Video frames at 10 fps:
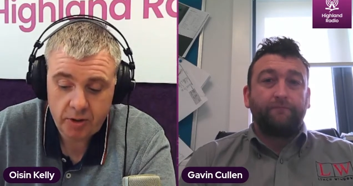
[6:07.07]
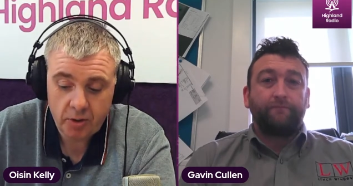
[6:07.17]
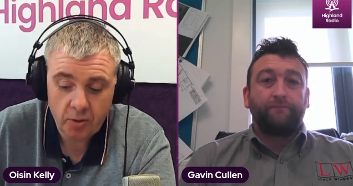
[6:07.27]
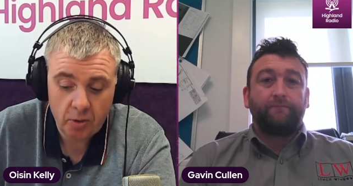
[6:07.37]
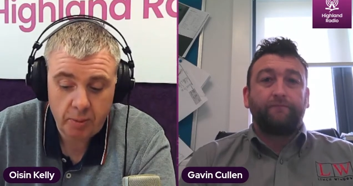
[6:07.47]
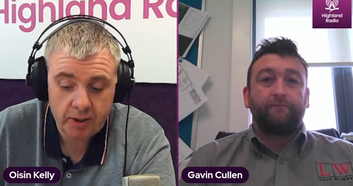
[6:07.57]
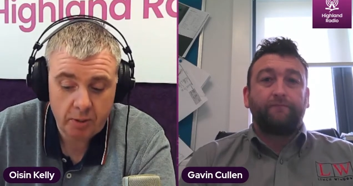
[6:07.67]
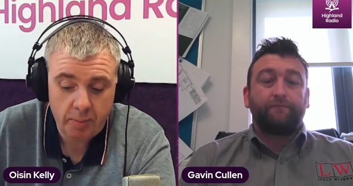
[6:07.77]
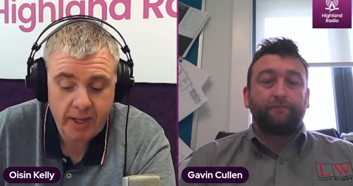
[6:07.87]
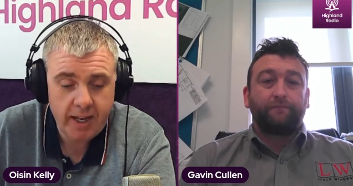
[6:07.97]
Speaker 1: on the road, but it's a
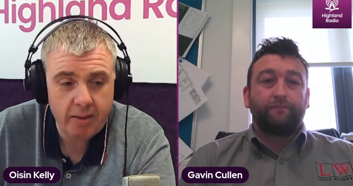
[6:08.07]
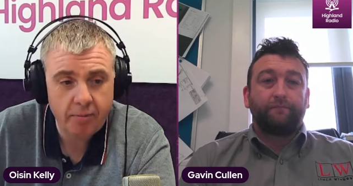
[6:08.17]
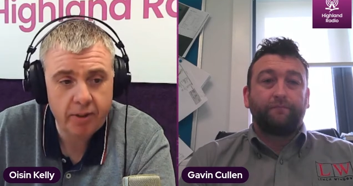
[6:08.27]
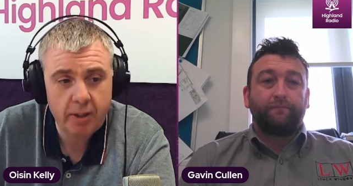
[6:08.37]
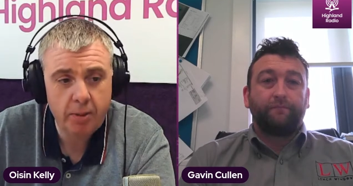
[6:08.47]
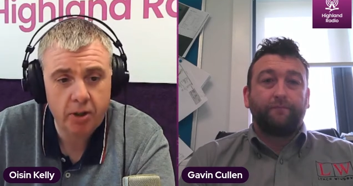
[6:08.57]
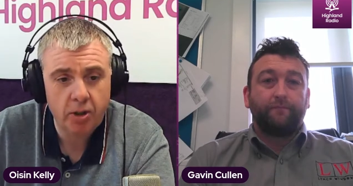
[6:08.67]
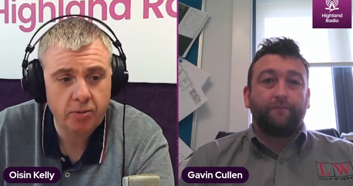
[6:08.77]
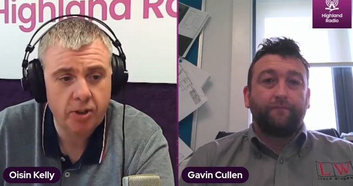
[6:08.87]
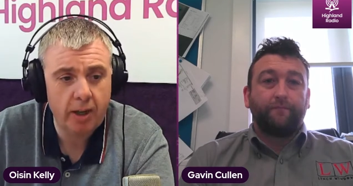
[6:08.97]
big game for Damien
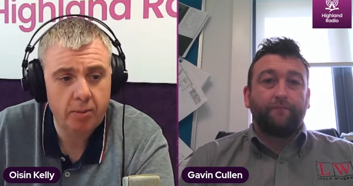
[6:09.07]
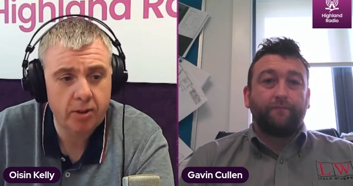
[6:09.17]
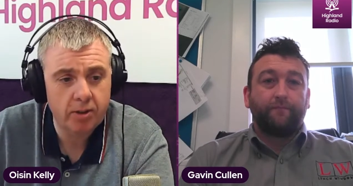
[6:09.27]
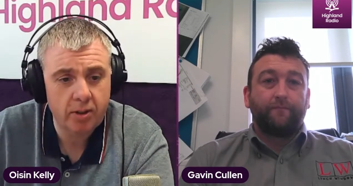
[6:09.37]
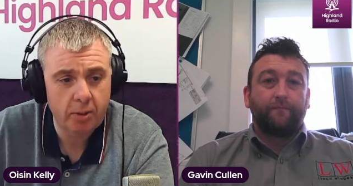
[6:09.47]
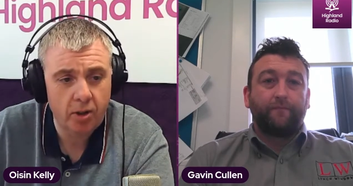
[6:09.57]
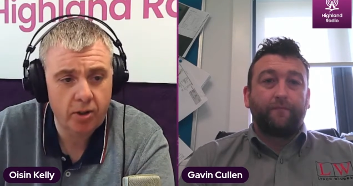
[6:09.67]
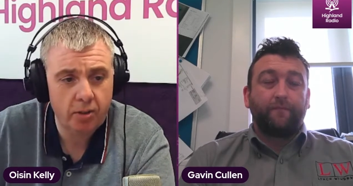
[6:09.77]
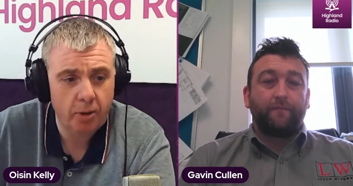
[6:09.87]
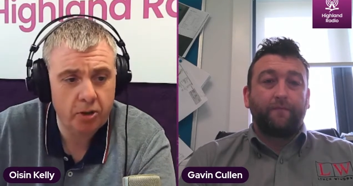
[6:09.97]
Duff side because they'll be looking
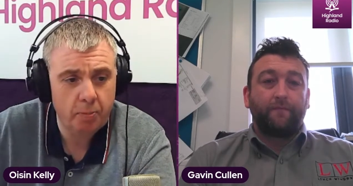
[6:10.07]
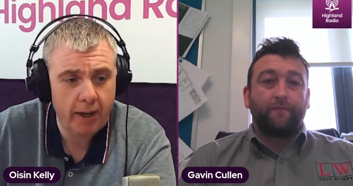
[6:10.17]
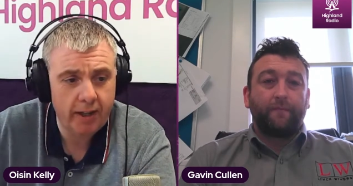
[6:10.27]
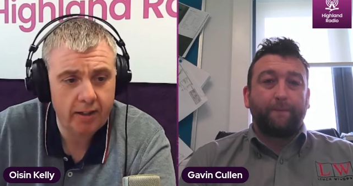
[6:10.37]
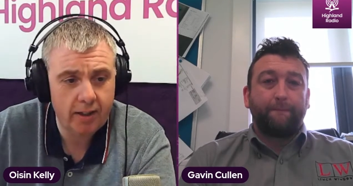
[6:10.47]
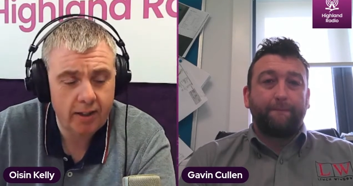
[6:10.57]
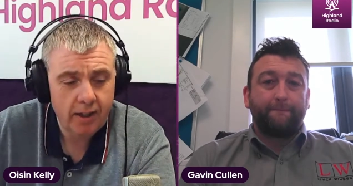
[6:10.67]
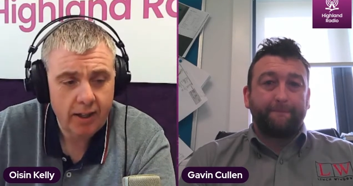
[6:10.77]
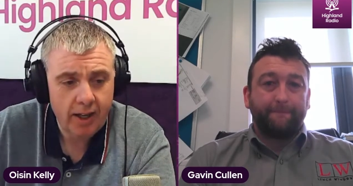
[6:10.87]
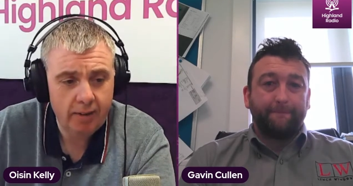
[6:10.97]
to bounce back at the
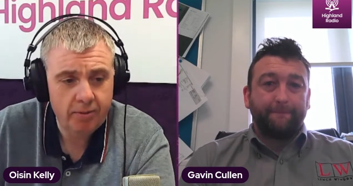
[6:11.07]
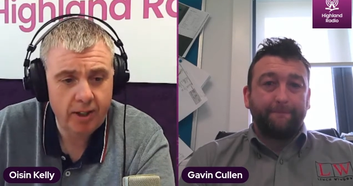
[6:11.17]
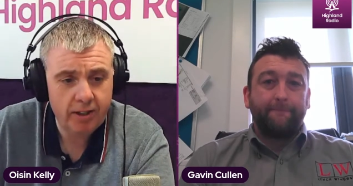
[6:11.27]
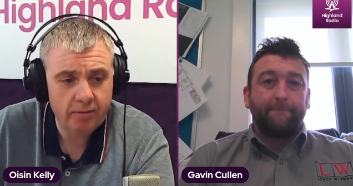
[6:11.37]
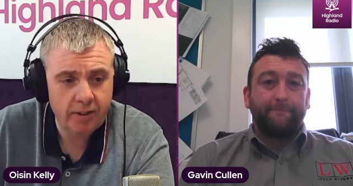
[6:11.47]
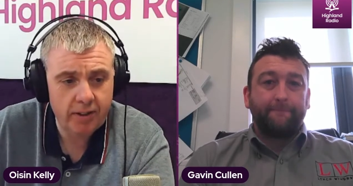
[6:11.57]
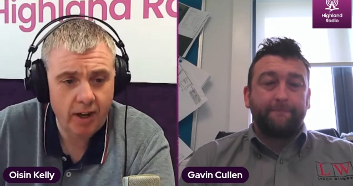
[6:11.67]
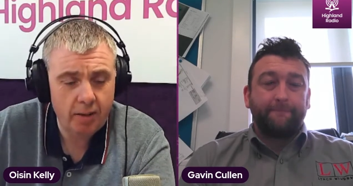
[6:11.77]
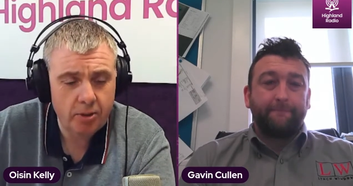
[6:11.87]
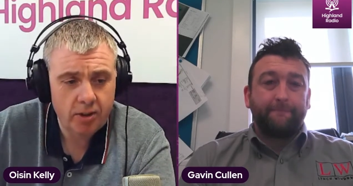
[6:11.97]
after that defeat the
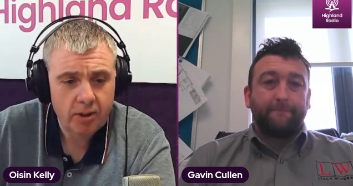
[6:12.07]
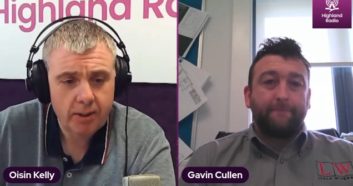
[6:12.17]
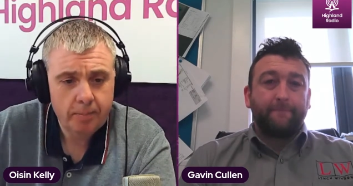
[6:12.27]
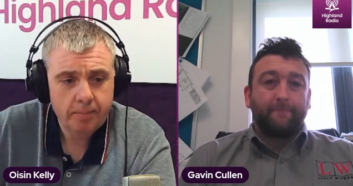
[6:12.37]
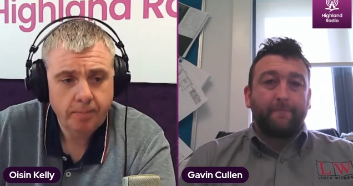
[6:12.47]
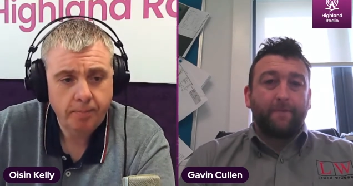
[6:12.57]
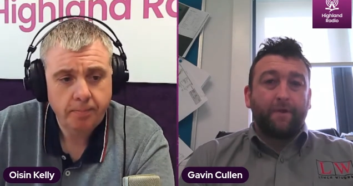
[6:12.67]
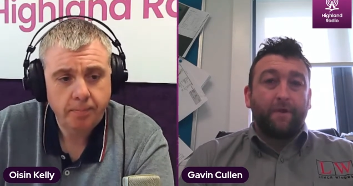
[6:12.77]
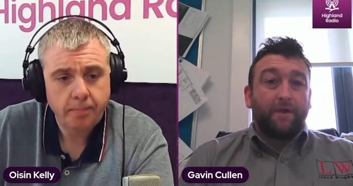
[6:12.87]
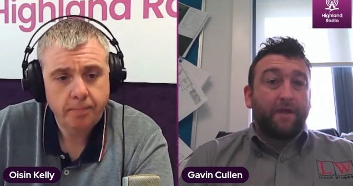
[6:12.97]
Harps.
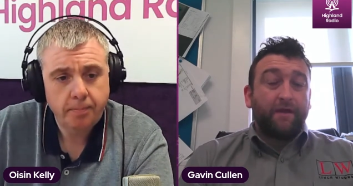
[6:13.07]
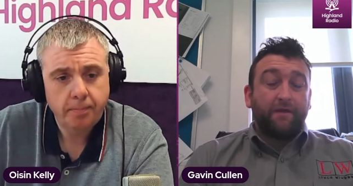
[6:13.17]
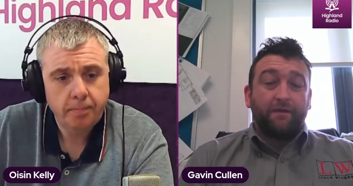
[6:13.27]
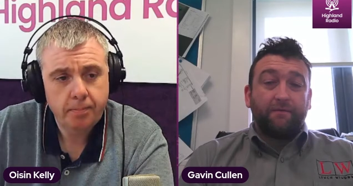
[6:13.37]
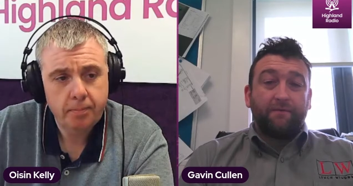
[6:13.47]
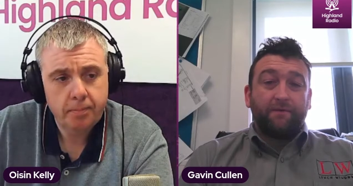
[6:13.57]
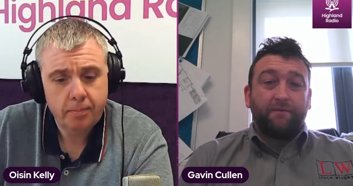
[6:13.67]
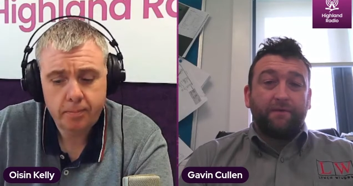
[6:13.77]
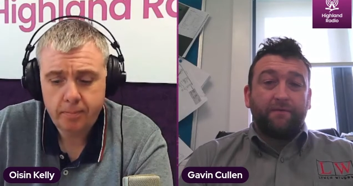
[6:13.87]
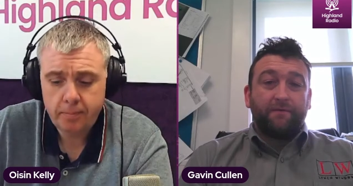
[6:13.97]
Speaker 2: Yeah, they'll,
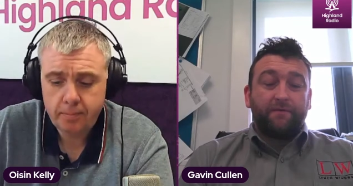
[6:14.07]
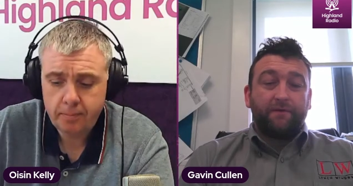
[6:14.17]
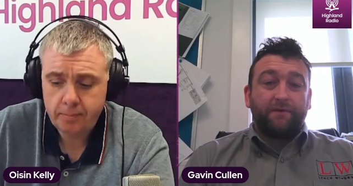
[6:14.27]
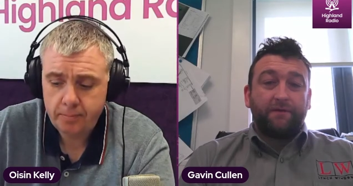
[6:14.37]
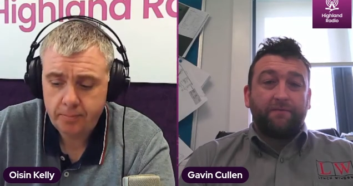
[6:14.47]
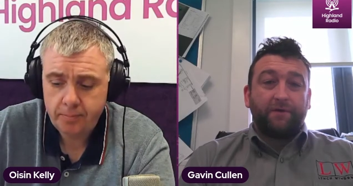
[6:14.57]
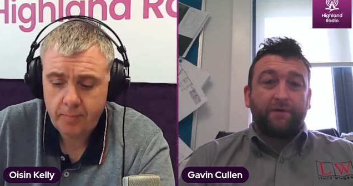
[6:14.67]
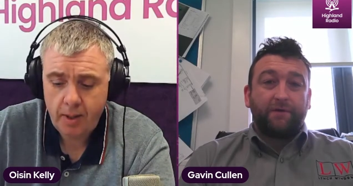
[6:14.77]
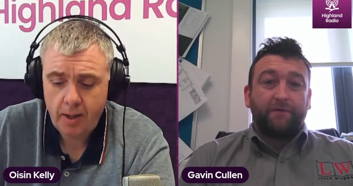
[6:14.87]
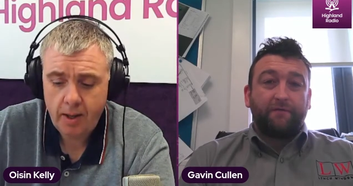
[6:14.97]
be hugely disappointed.
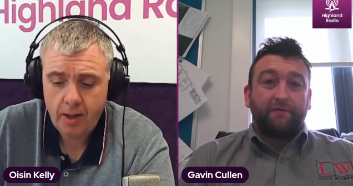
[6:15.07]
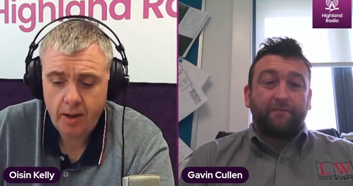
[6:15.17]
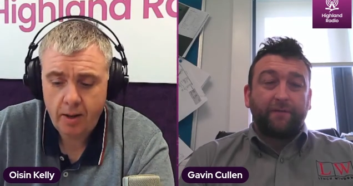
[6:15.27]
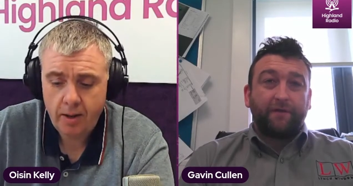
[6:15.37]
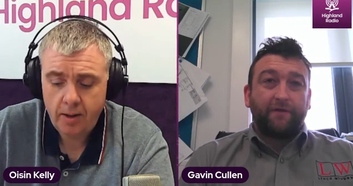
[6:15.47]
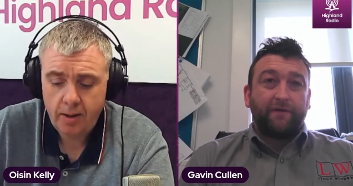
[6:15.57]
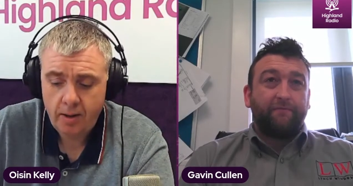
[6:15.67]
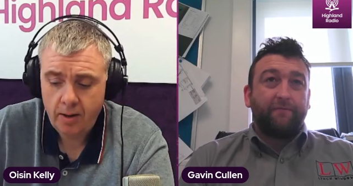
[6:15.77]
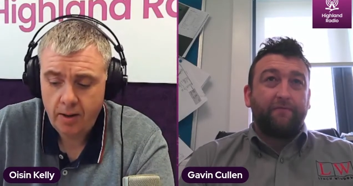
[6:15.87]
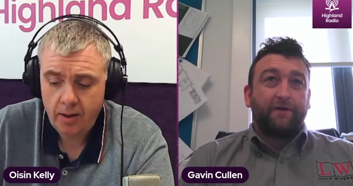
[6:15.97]
They, have been they've
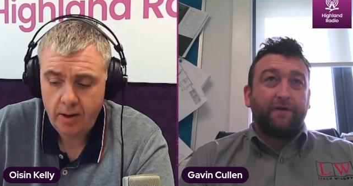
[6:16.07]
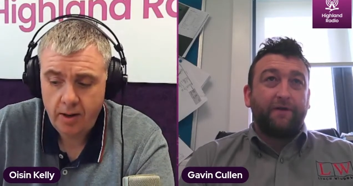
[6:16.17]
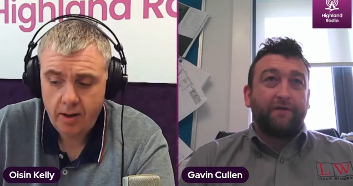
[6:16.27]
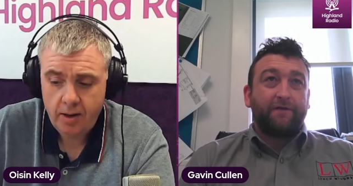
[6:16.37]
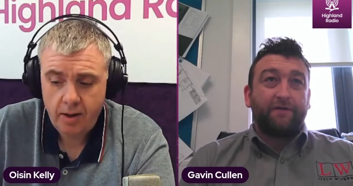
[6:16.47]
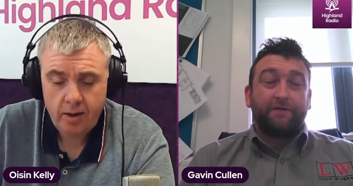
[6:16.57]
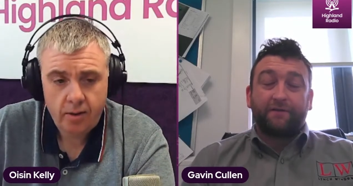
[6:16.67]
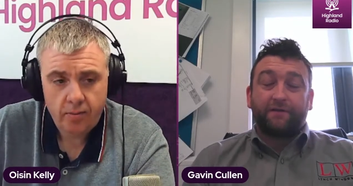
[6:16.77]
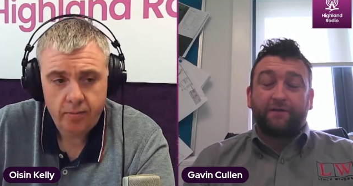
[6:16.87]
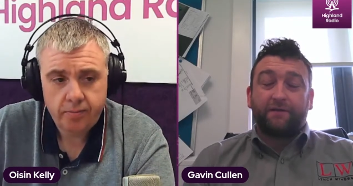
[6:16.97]
been really inconsistent
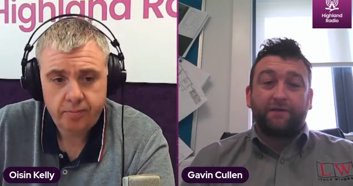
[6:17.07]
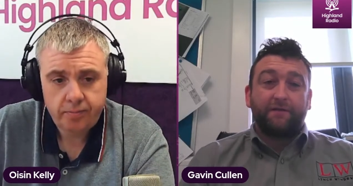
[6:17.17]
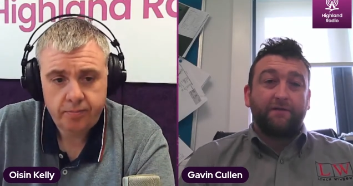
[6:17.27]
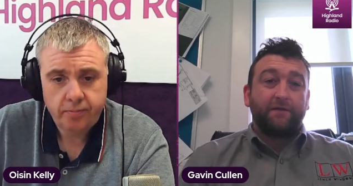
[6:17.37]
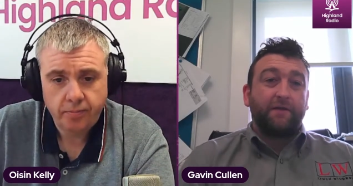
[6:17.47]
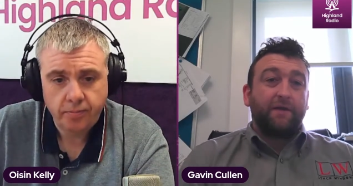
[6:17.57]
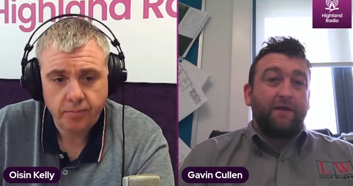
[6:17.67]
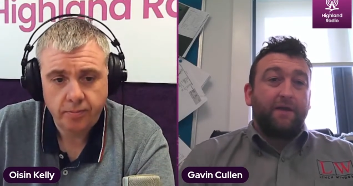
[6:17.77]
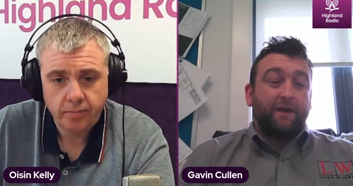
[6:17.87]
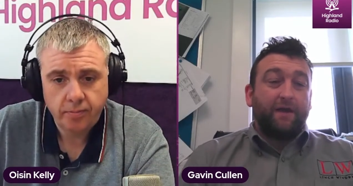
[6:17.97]
this season.
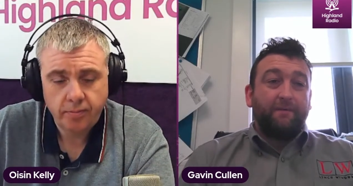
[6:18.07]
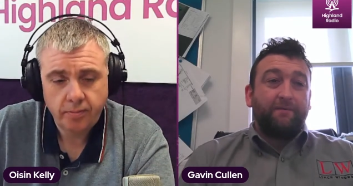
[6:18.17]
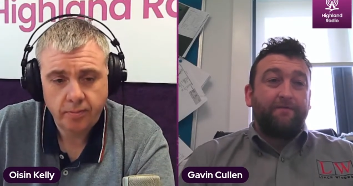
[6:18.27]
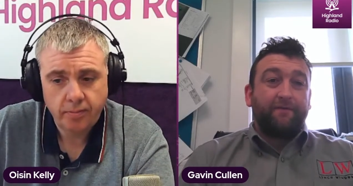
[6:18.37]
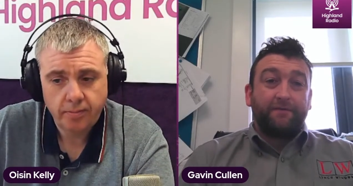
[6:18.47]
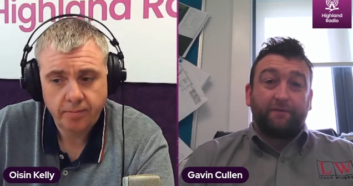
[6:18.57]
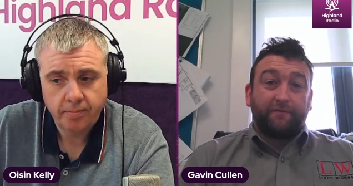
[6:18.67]
Um, they've had some